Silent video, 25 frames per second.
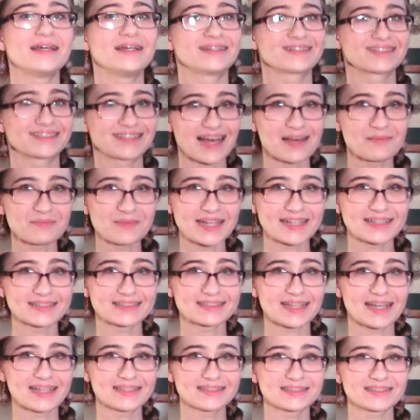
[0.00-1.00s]
Does that make
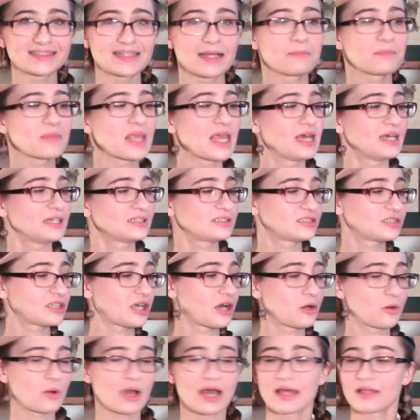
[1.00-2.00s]
sense?
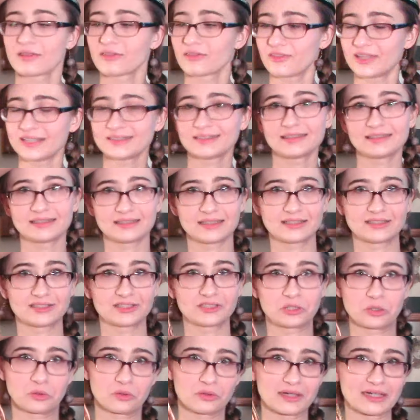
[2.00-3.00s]
So this is a
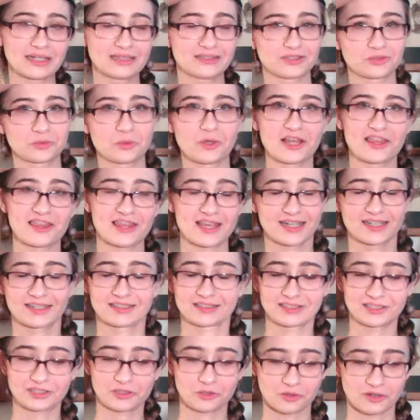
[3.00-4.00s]
stories
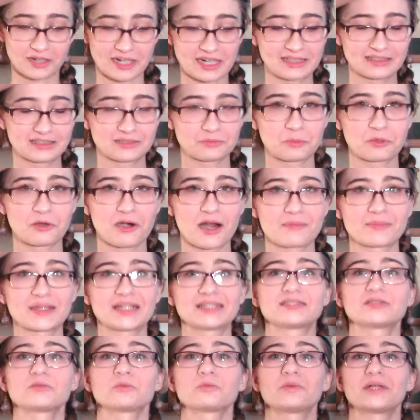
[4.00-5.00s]
within stories
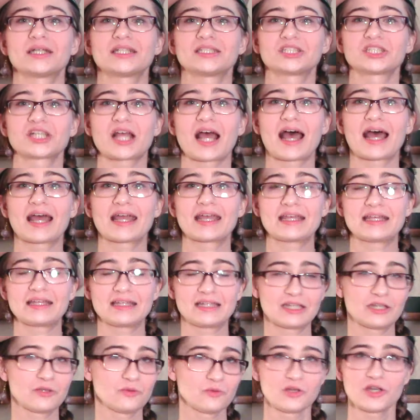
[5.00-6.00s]
premise, which I,
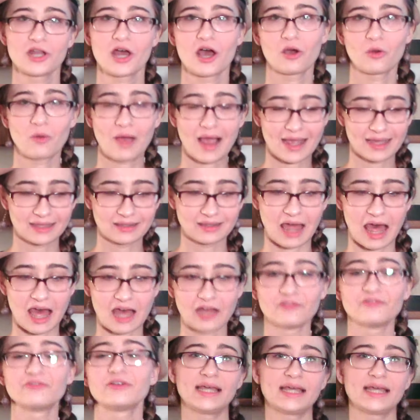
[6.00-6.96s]
you know I love.